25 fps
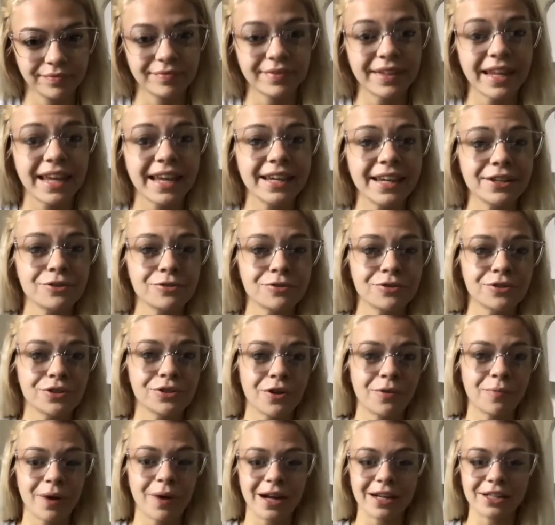Thank you
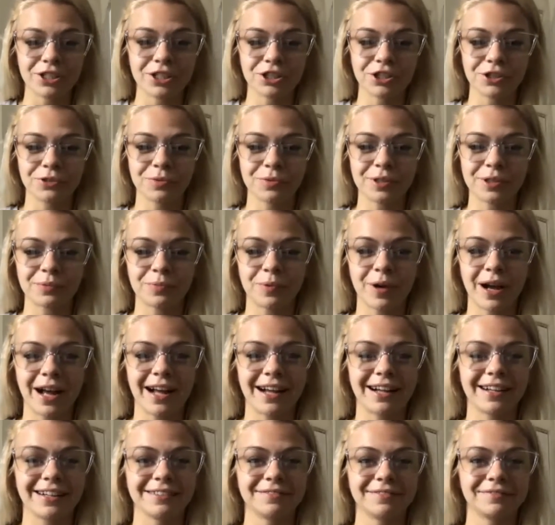so much. You as
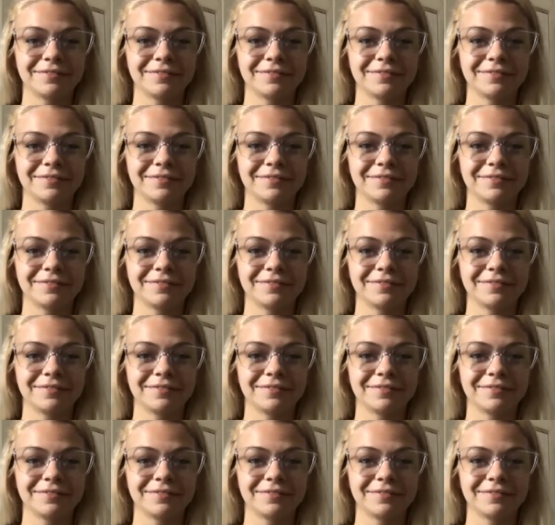well.